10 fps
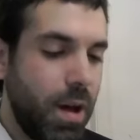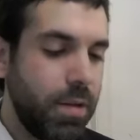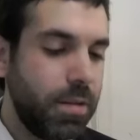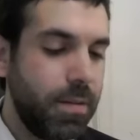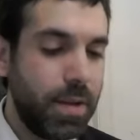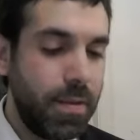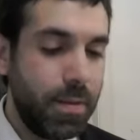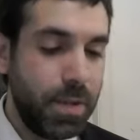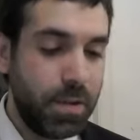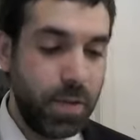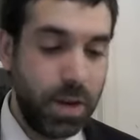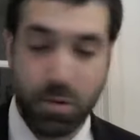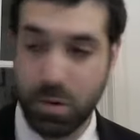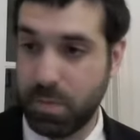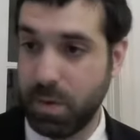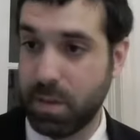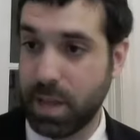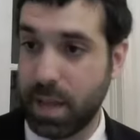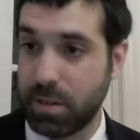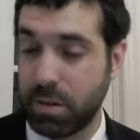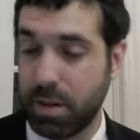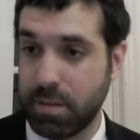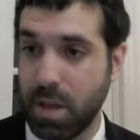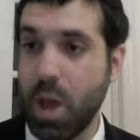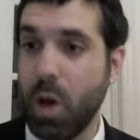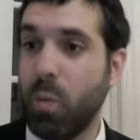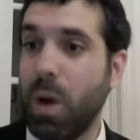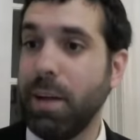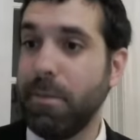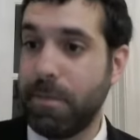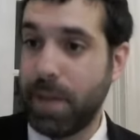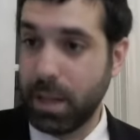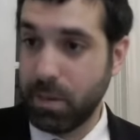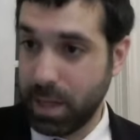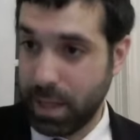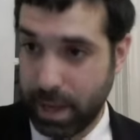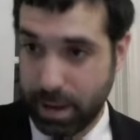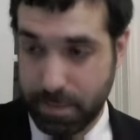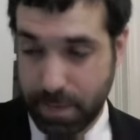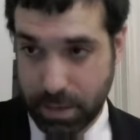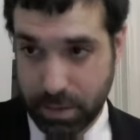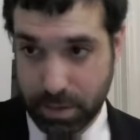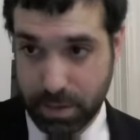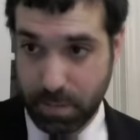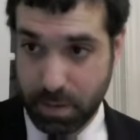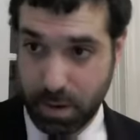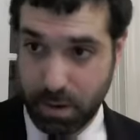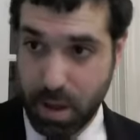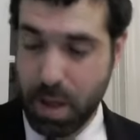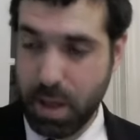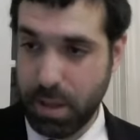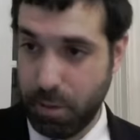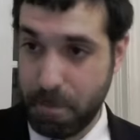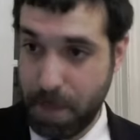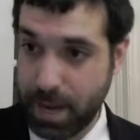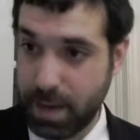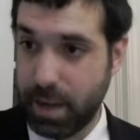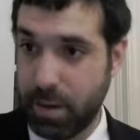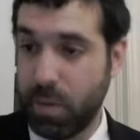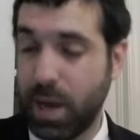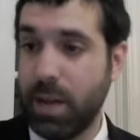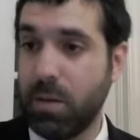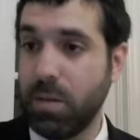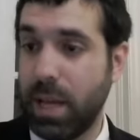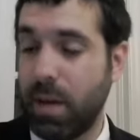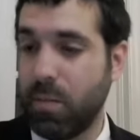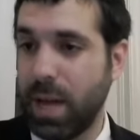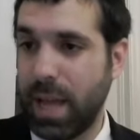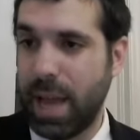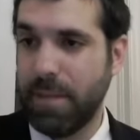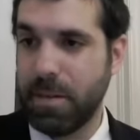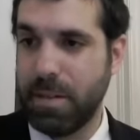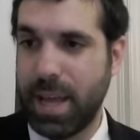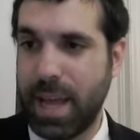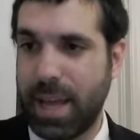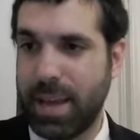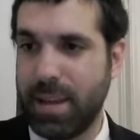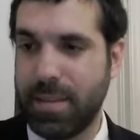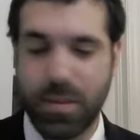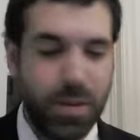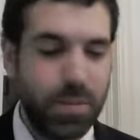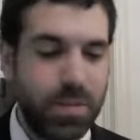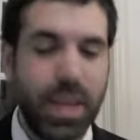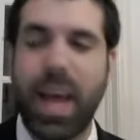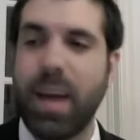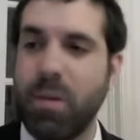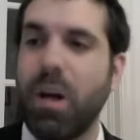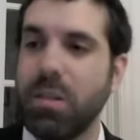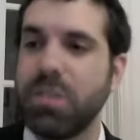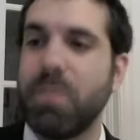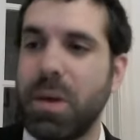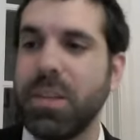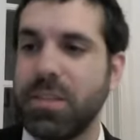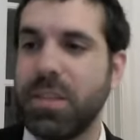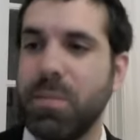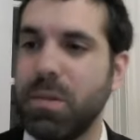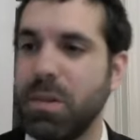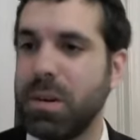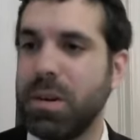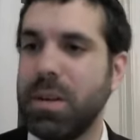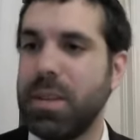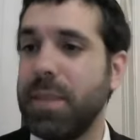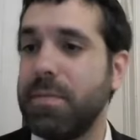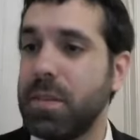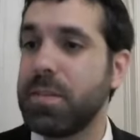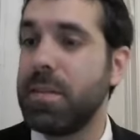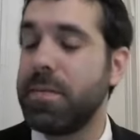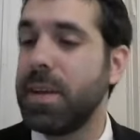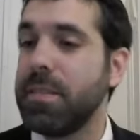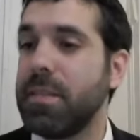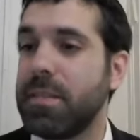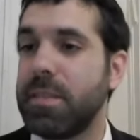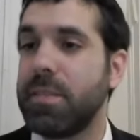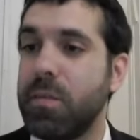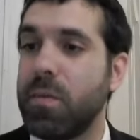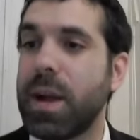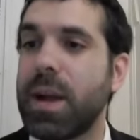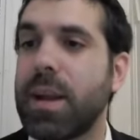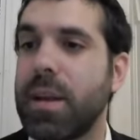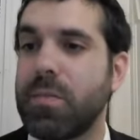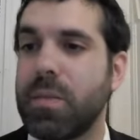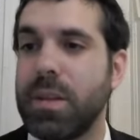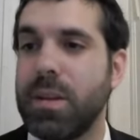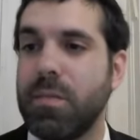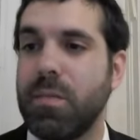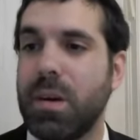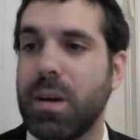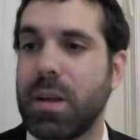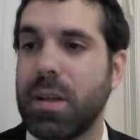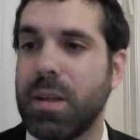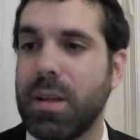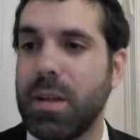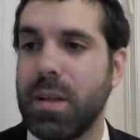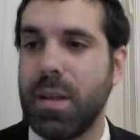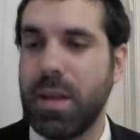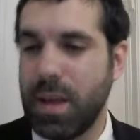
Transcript: also for having betrayed towards me with casualness. Why following that confession? It seems they're, they're repenting. Why only, why after that is Hashem saying, I will also punish them more? They have just confessed their sins. They recognize what they did wrong.